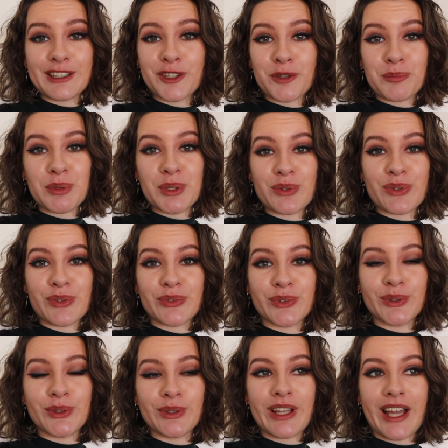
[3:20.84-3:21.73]
look
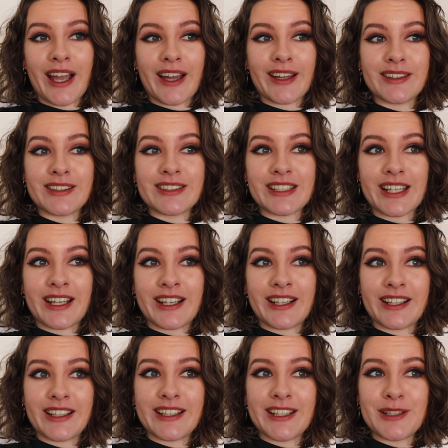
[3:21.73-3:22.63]
beautiful and
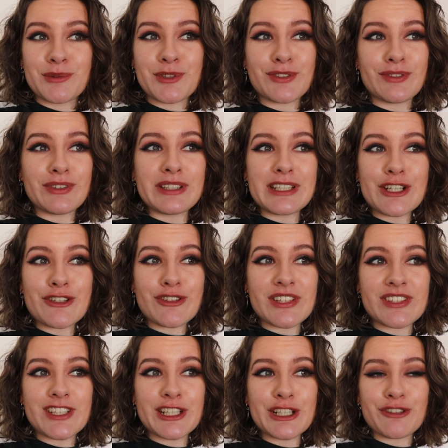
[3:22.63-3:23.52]
I am just really
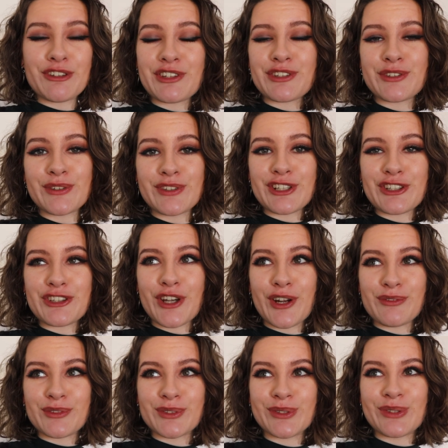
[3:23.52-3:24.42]
interested in crystals in
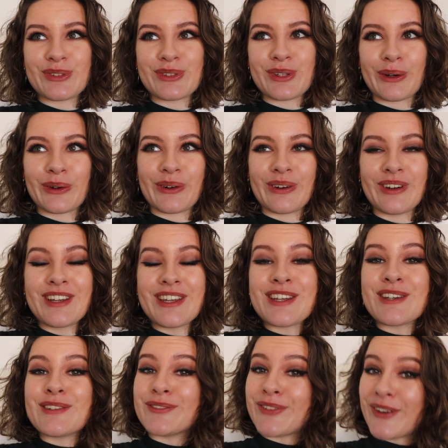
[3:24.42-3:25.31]
general, so
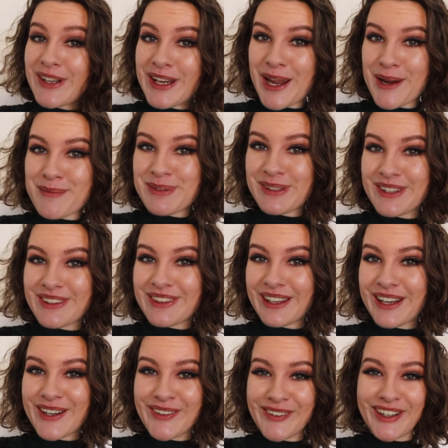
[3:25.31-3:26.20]
very happy that
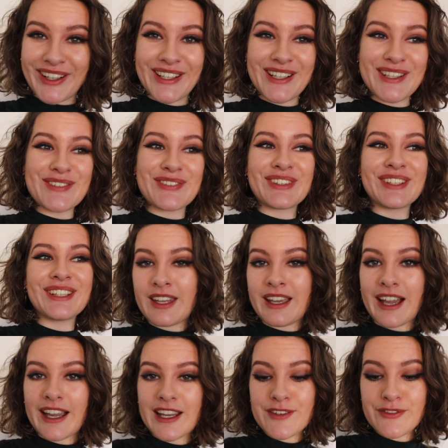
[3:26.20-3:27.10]
they arrived.
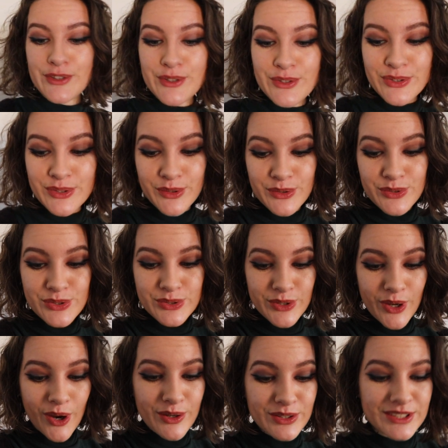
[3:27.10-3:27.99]
I have also
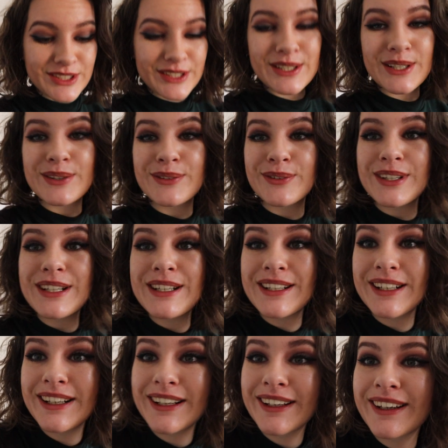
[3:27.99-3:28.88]
started
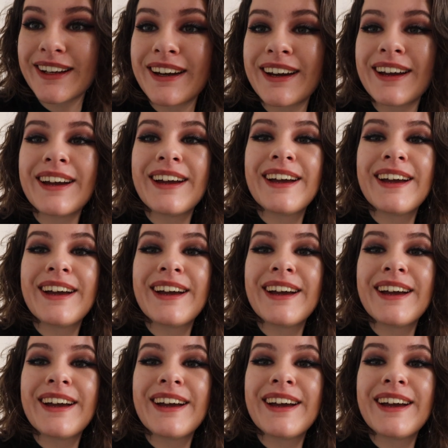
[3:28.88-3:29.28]
reading